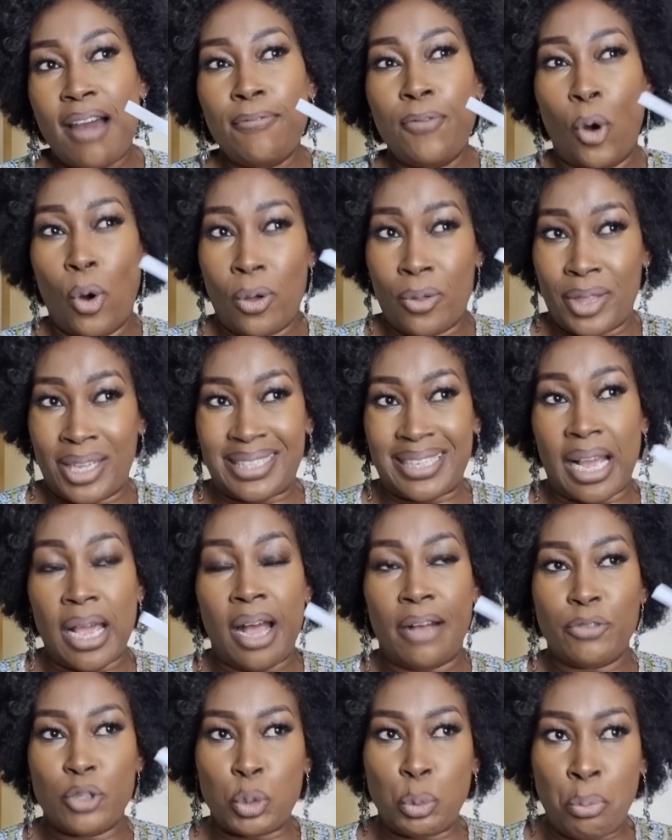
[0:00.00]
or that I
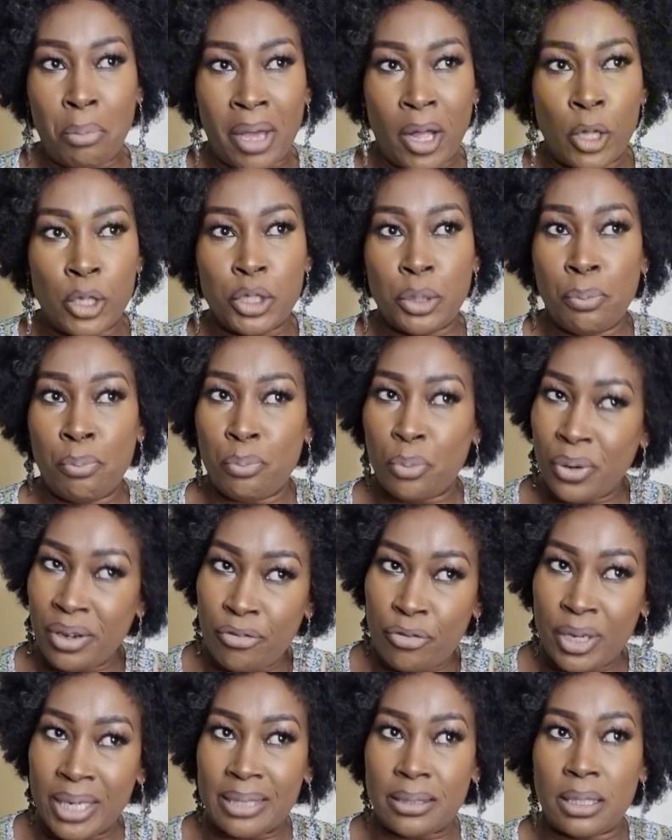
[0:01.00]
have smelled
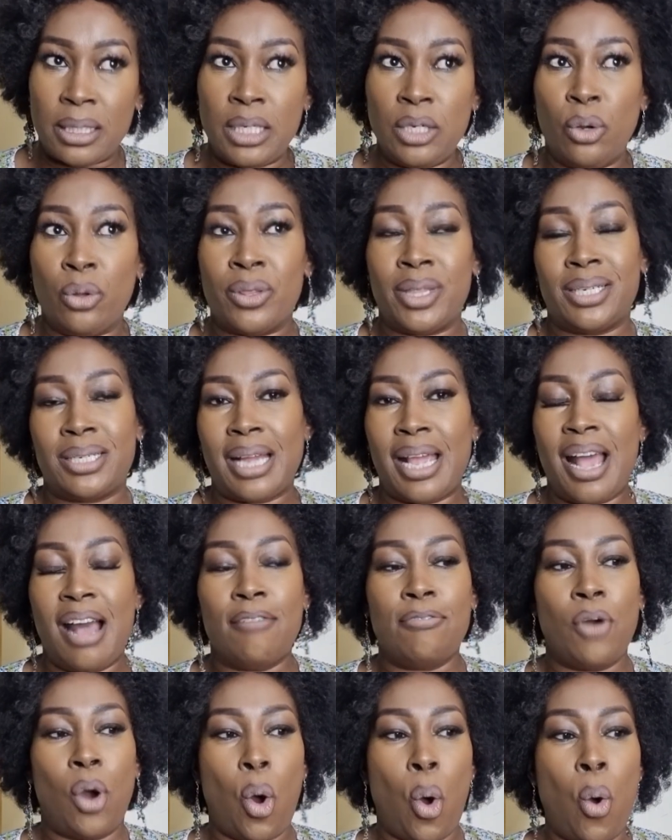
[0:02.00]
previously or that I
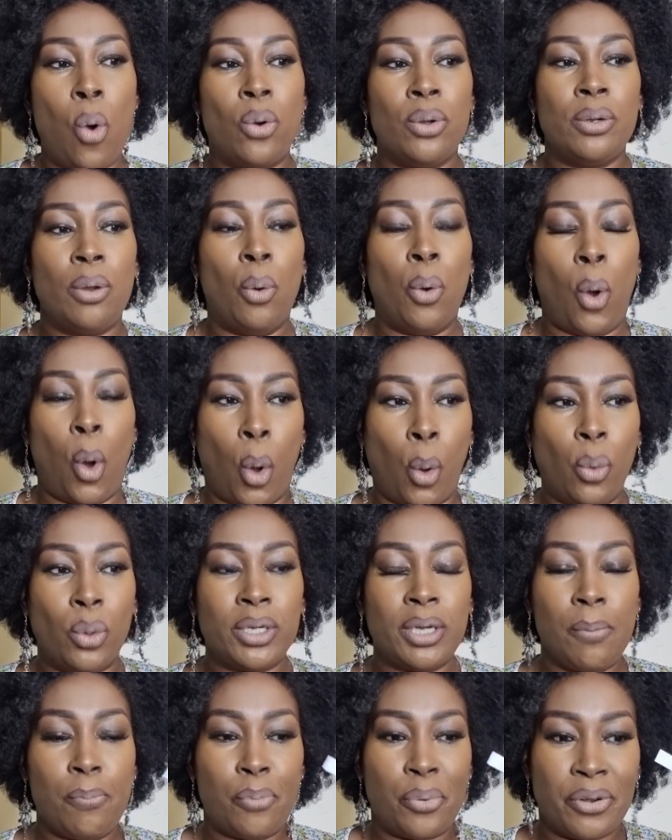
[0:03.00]
have
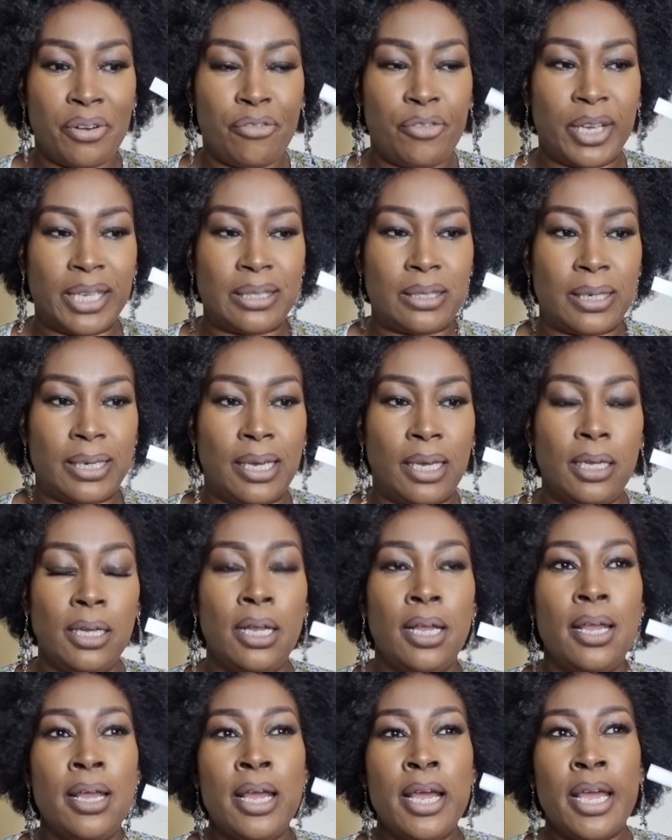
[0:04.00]
owned previously.
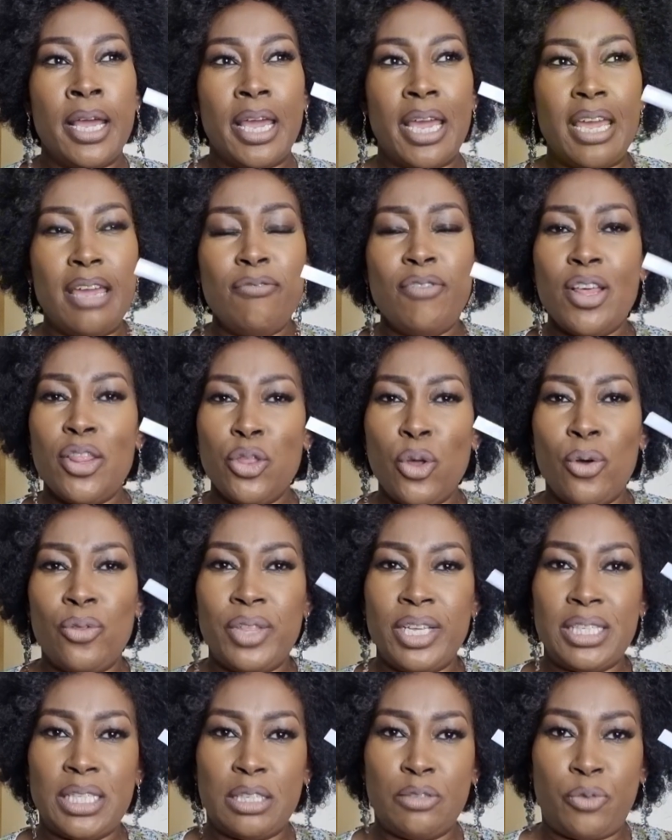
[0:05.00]
Even though
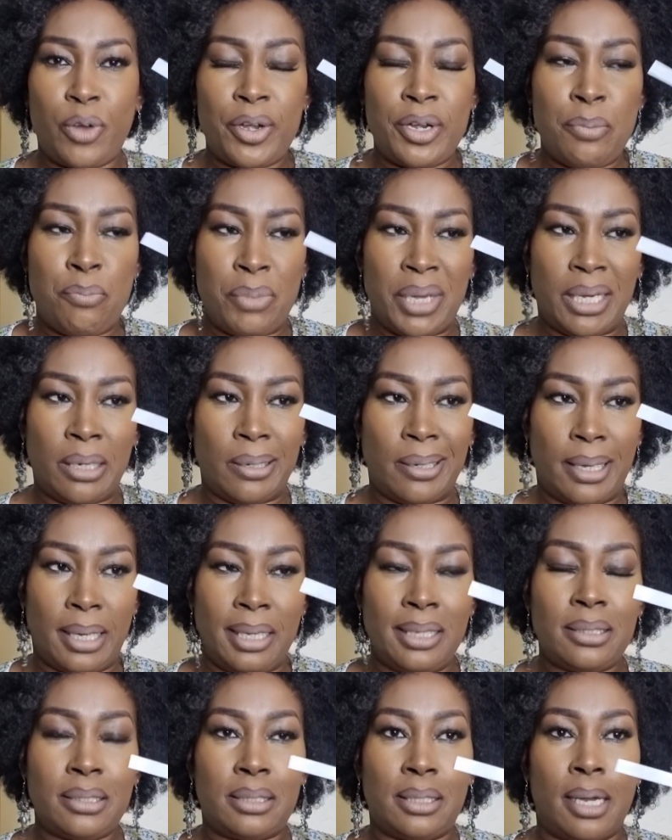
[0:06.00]
this is very Middle
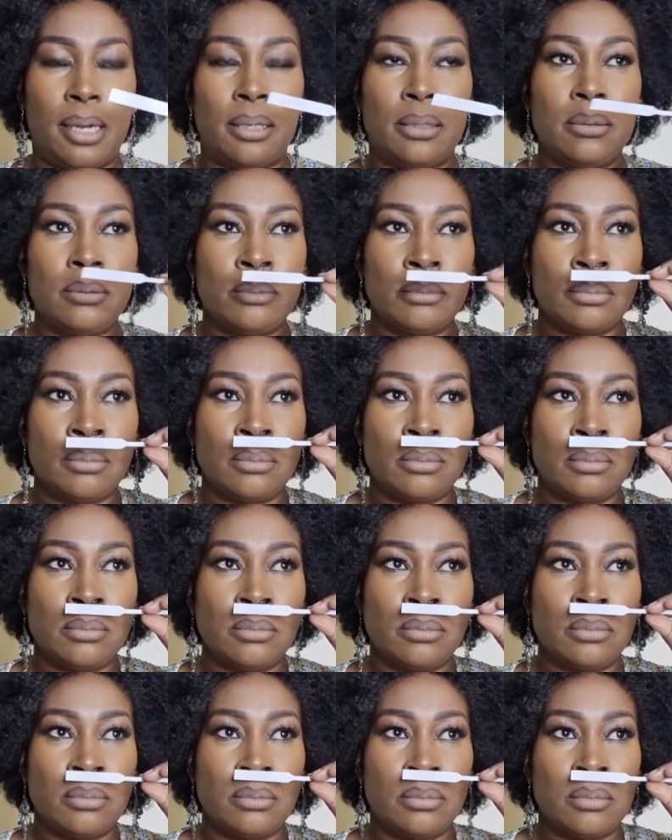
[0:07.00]
Eastern,
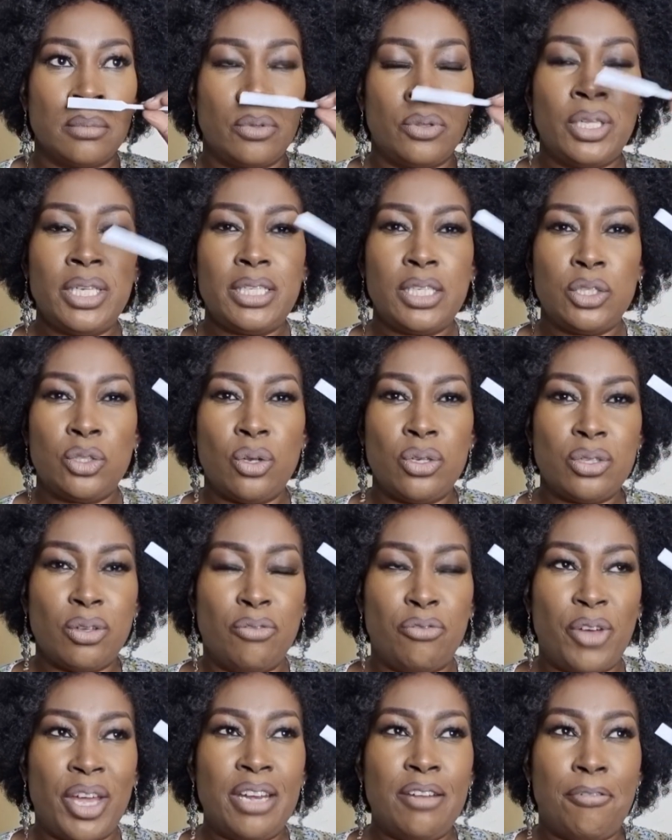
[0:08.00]
this is also
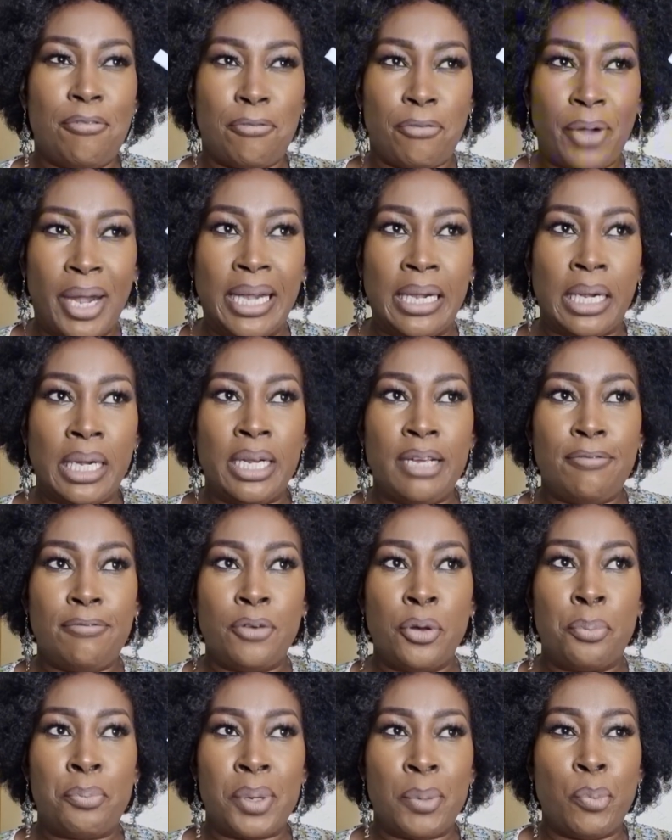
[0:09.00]
very friendly
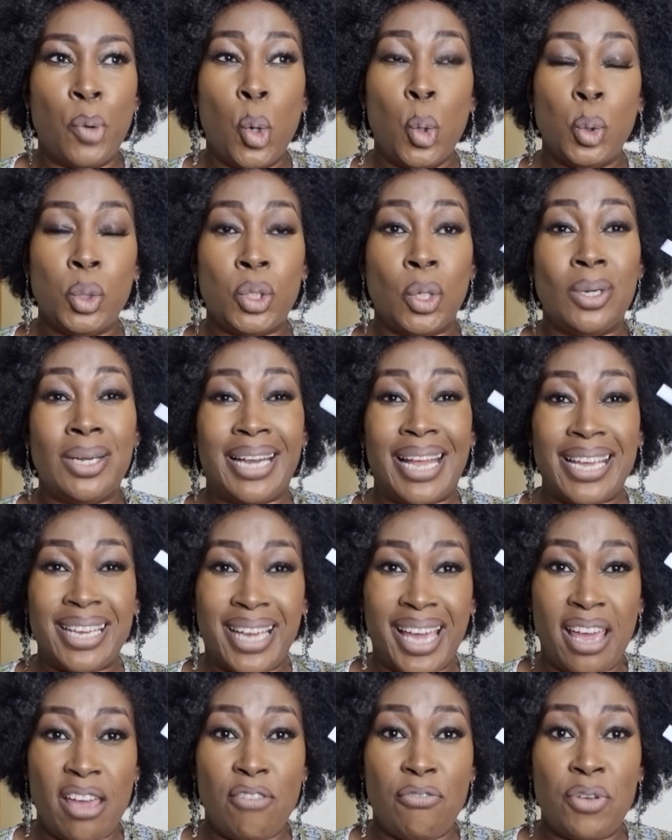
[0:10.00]
for people who don't like
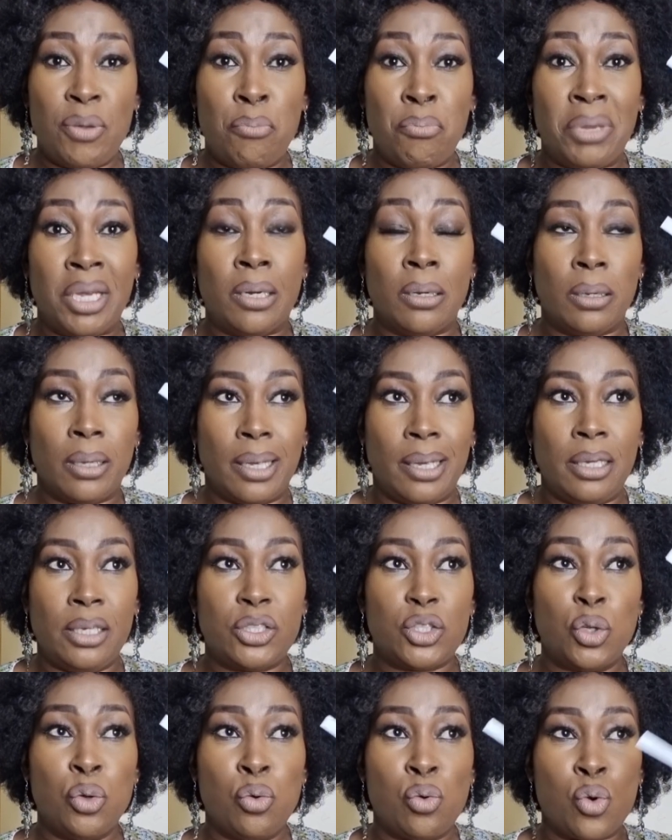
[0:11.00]
heavy Middle
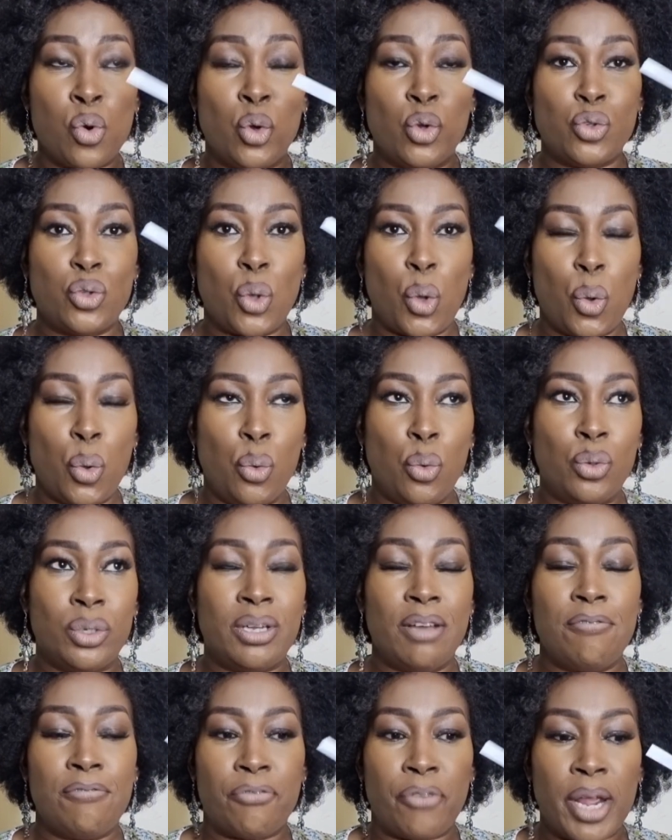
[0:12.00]
East rose
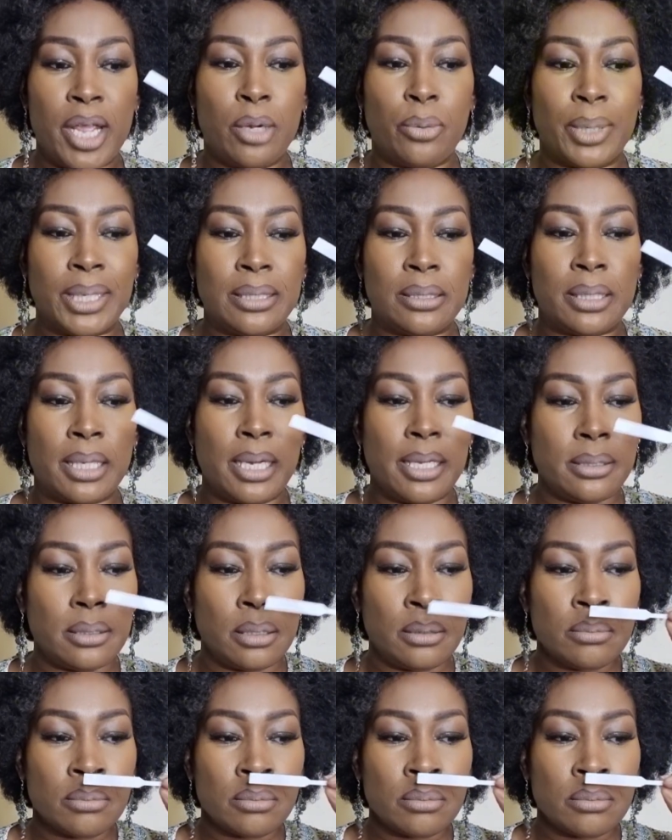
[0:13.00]
oud fragrances.